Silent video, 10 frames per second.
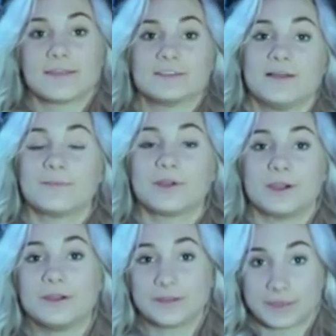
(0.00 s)
the
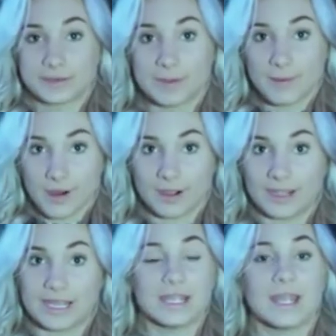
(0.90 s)
dumb girl who threw a
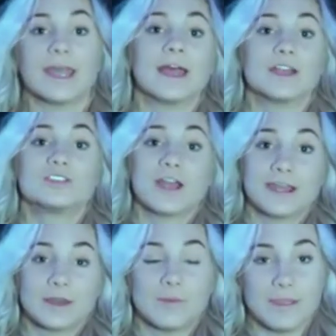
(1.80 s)
party and
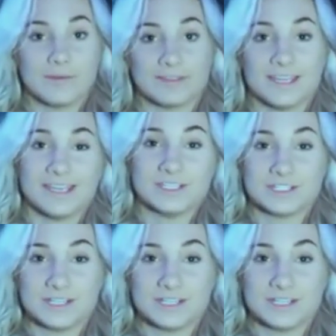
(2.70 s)
tried to get away with it,